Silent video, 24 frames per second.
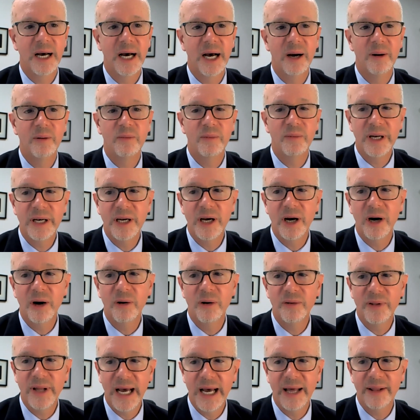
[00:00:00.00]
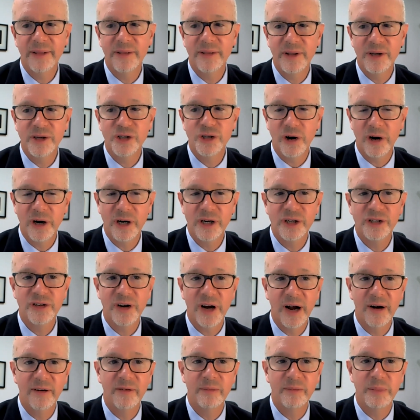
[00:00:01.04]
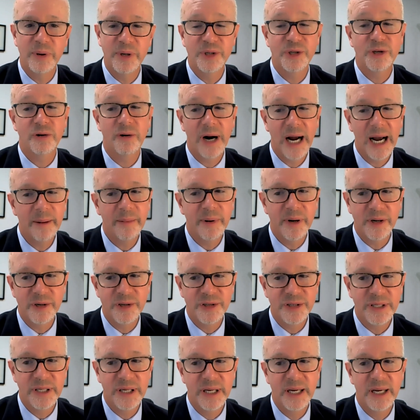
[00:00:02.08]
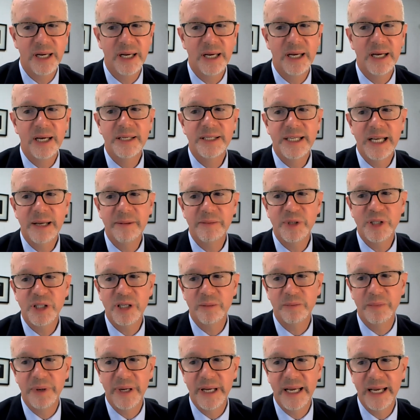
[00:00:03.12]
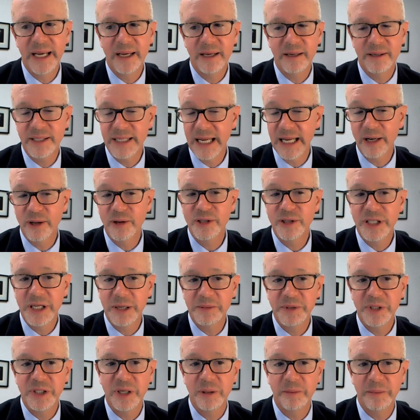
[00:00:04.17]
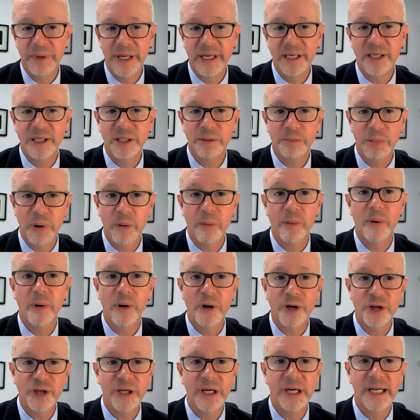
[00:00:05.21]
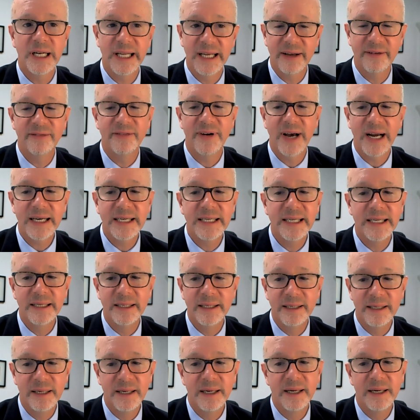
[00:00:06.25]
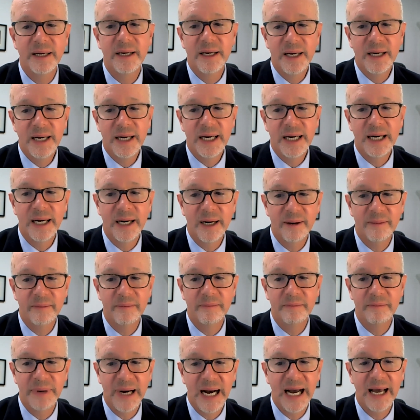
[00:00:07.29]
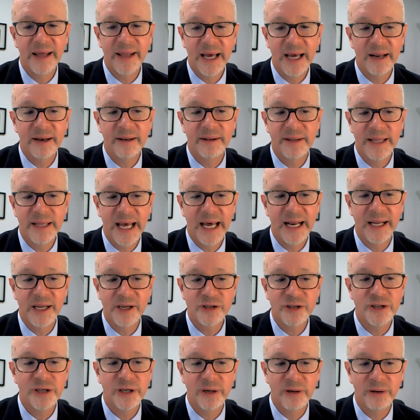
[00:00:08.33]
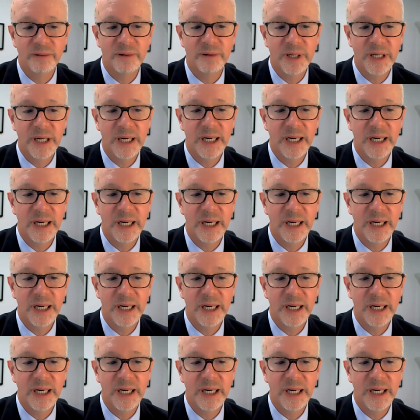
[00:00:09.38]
we know that the shortage of prescribers St. Louis seems to be disproportionately affected by that issue.